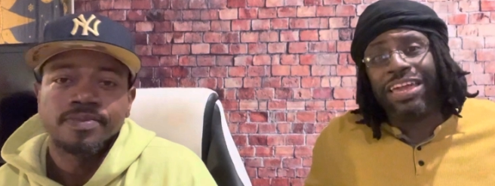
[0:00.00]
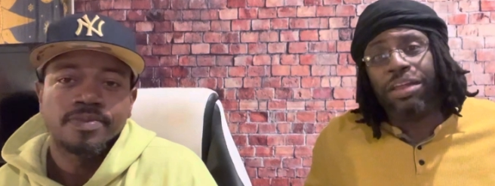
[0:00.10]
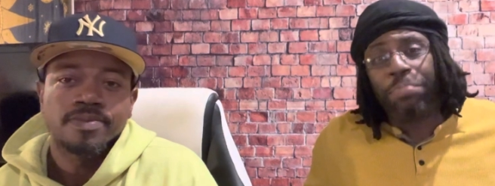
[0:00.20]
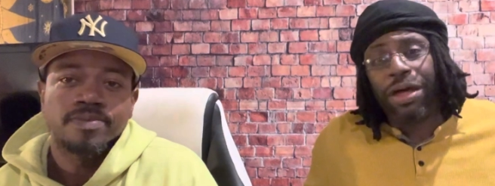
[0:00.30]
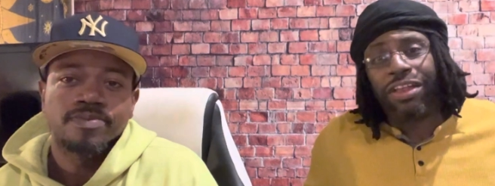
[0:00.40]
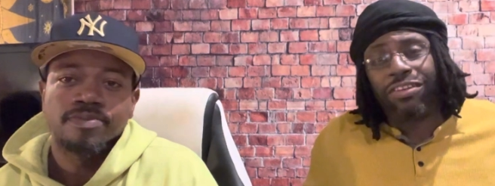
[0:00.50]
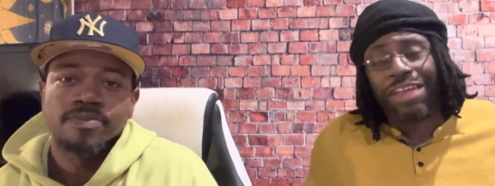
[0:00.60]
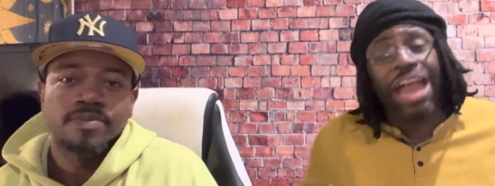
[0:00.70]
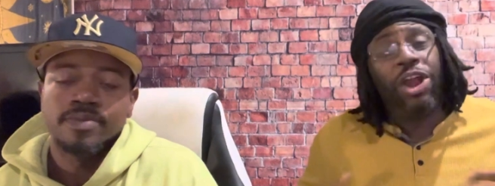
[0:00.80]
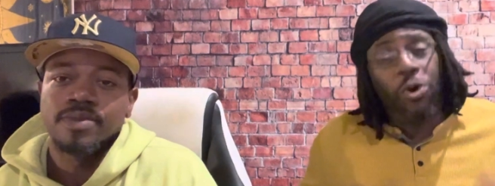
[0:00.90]
Speaker 1: in the bunch.
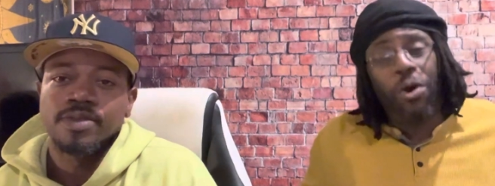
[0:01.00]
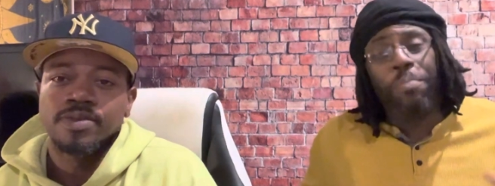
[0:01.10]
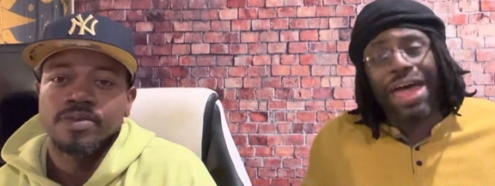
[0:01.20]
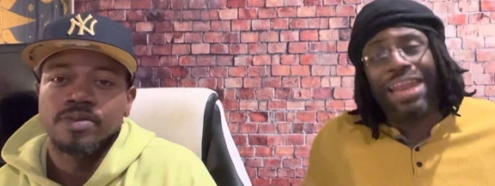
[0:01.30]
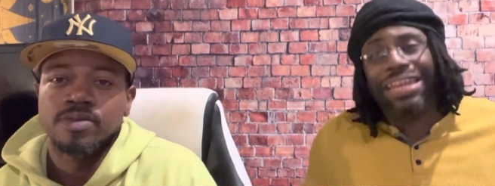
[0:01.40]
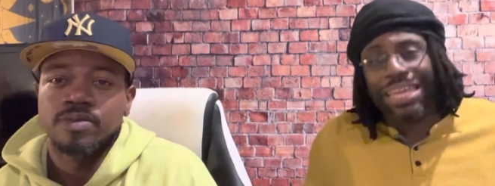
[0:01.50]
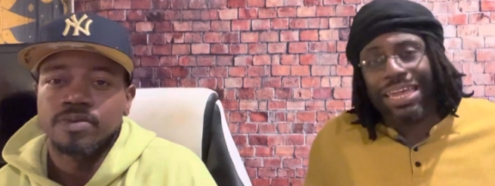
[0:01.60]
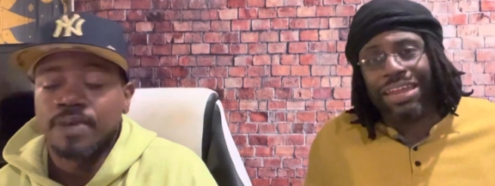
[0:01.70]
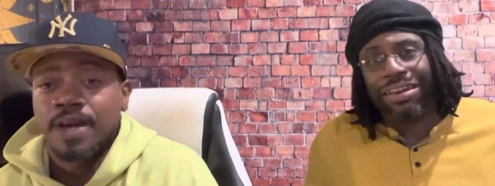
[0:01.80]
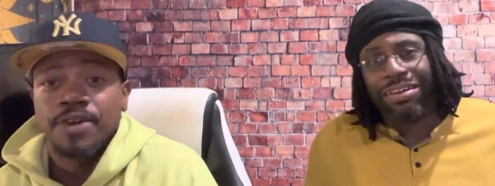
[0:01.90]
Mm-hmm. I know I'm not a
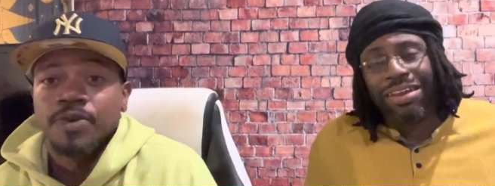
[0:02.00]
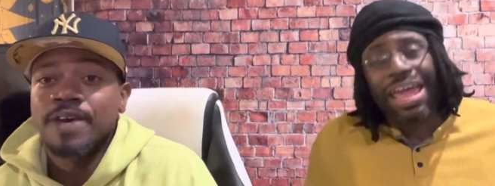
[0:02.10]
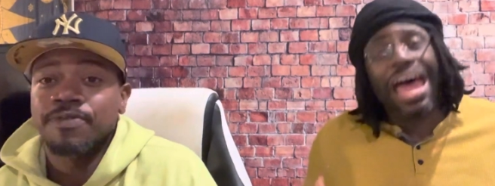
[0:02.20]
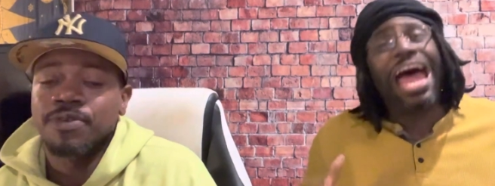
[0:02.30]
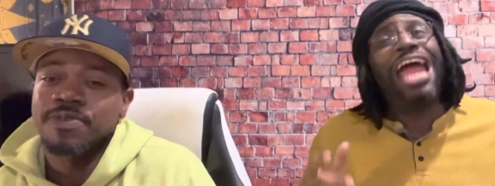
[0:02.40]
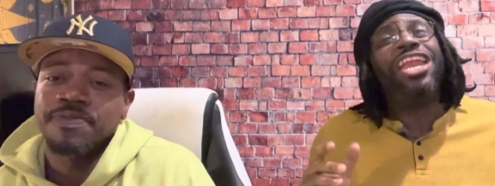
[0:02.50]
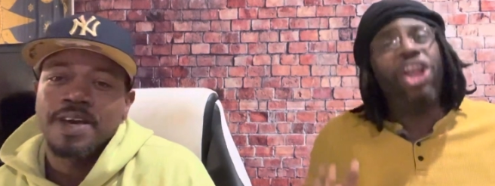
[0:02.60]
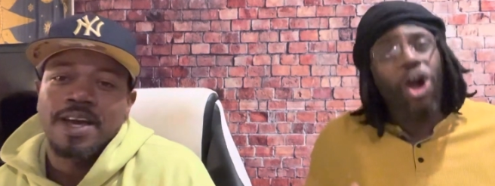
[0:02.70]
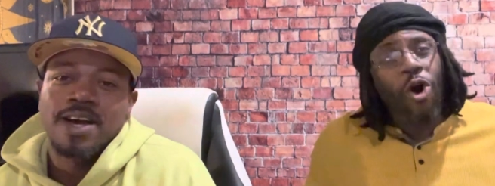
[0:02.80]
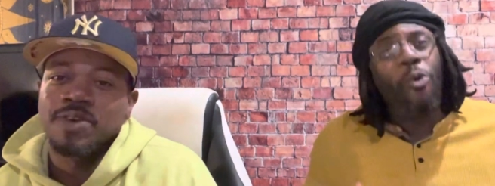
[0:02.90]
10.
Speaker 2: I know that for I a
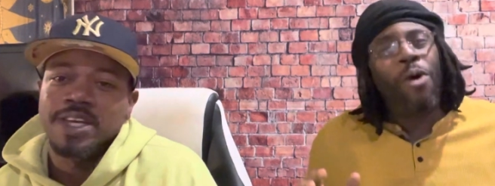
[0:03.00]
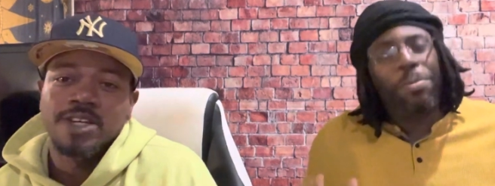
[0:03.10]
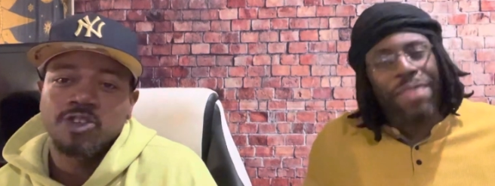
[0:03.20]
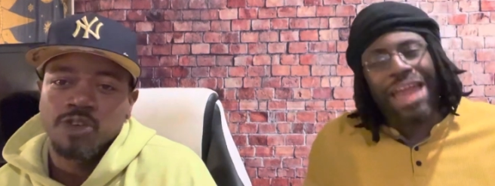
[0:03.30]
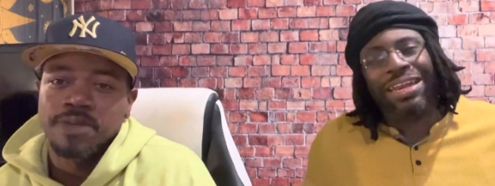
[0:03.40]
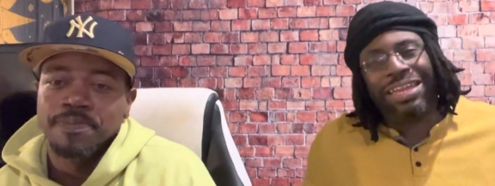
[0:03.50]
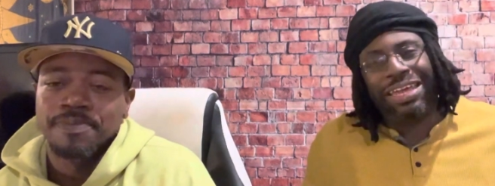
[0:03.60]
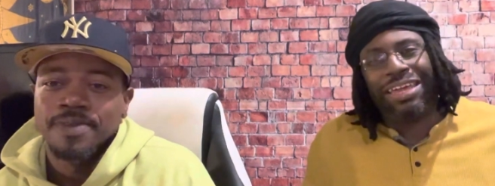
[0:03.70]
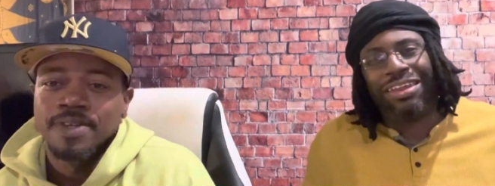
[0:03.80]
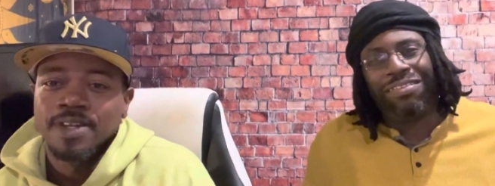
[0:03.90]
fact. I don't I'm even
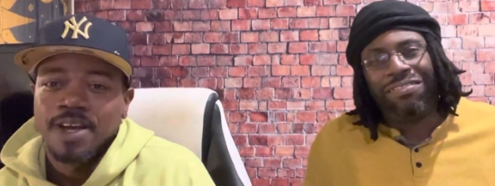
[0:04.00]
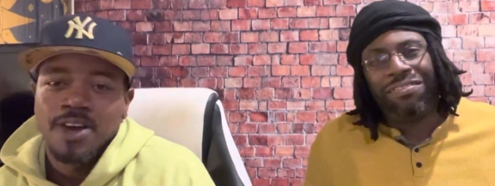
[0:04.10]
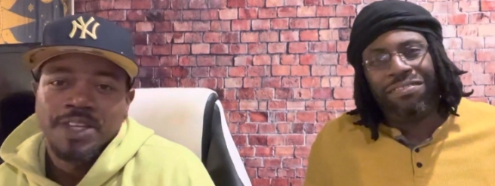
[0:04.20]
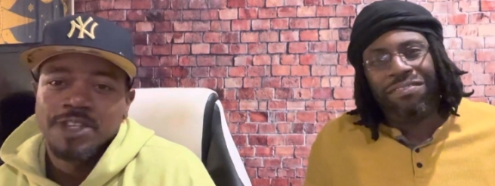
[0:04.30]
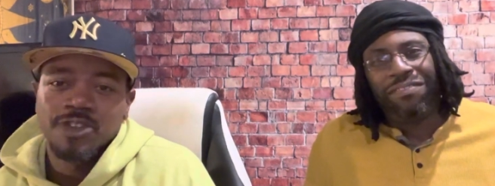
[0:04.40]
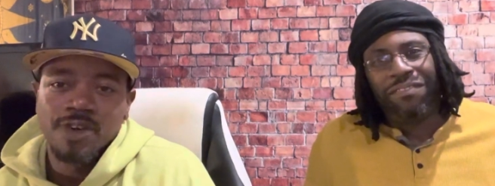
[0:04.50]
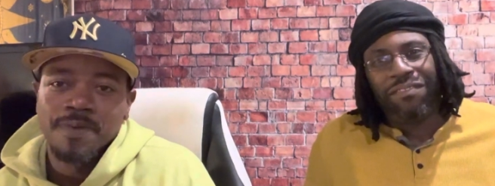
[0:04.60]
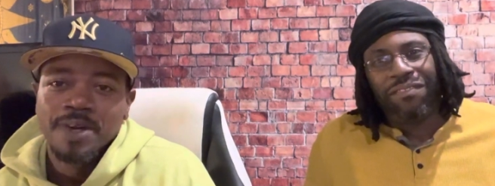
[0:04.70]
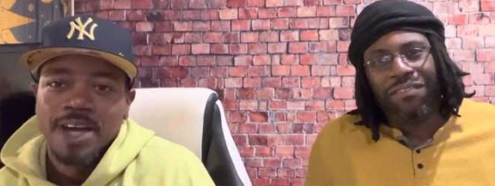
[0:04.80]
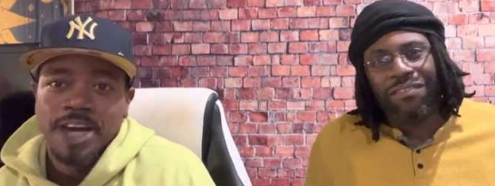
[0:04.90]
trip. I don't even
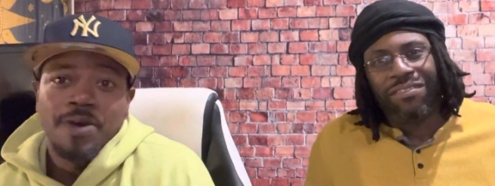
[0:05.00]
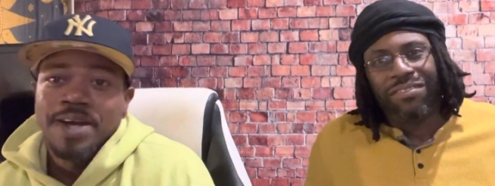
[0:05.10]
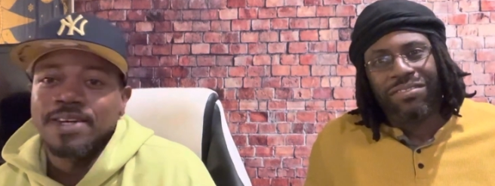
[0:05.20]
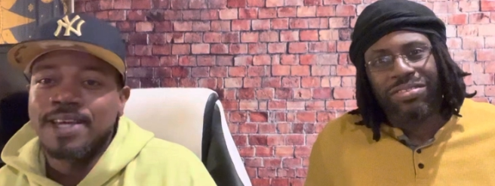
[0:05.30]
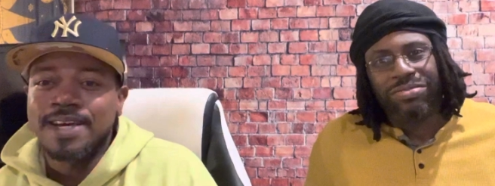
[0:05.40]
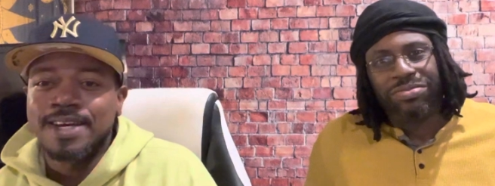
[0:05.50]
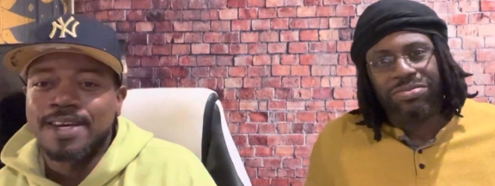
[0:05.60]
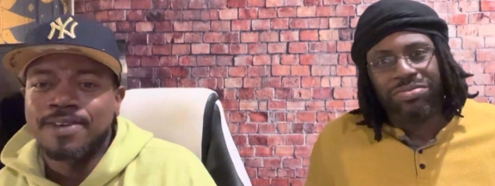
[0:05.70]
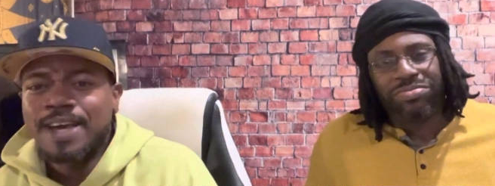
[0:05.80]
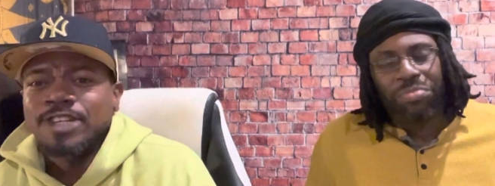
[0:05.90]
trip. I know I ain't a
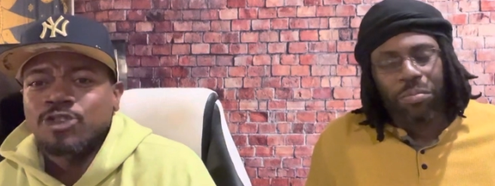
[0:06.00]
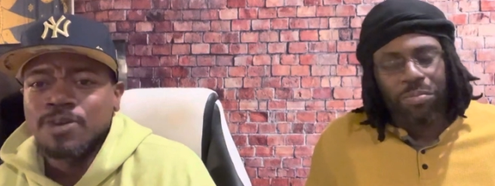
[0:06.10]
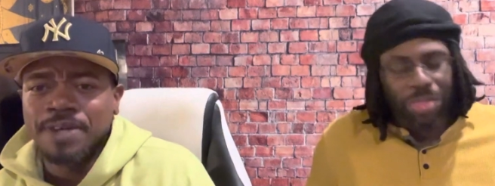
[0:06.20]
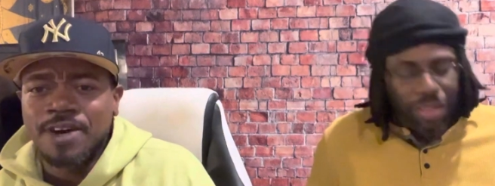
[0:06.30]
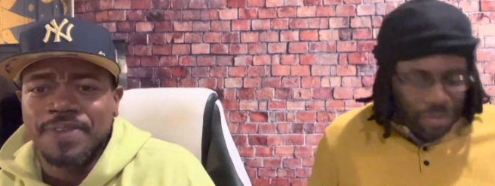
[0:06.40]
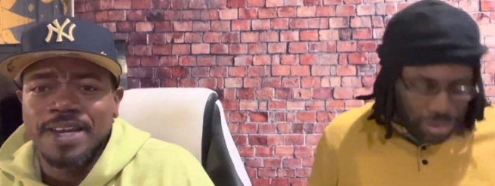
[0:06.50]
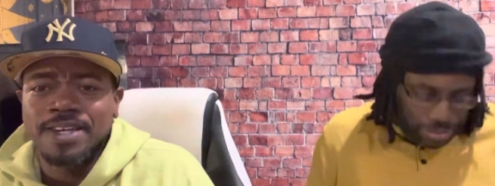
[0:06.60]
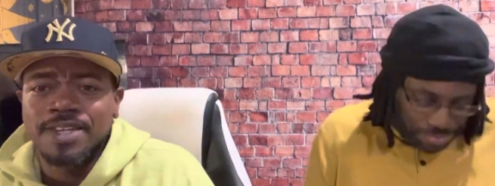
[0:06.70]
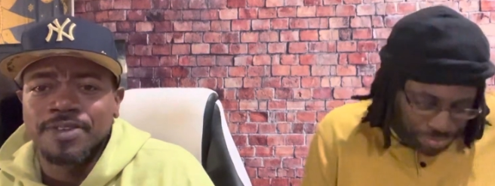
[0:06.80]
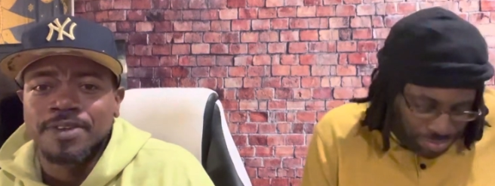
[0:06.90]
9. I ain't tripping off
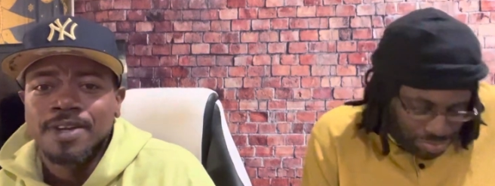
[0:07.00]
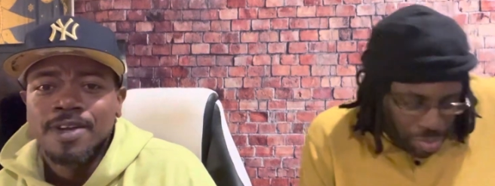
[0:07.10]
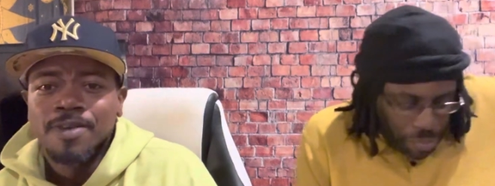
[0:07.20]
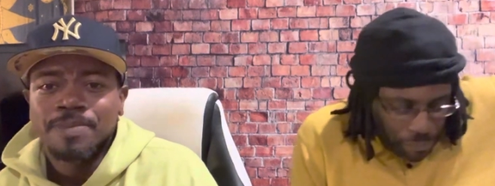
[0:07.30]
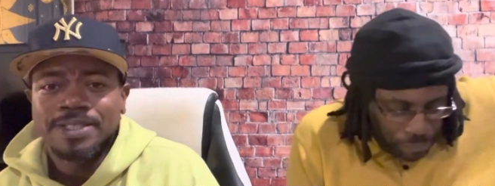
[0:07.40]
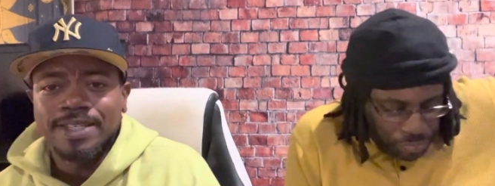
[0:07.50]
that neither. But see,